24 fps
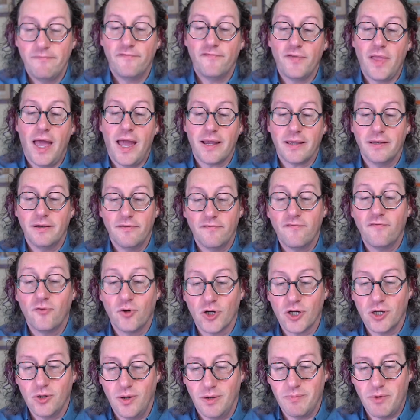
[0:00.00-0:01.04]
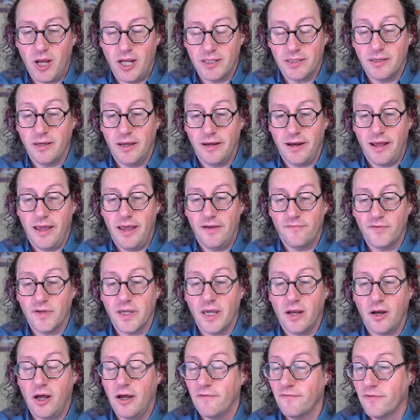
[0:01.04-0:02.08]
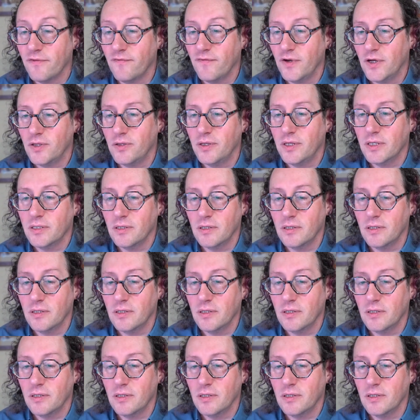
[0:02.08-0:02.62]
flagging it for you. I'm not saying I have to get off the phone.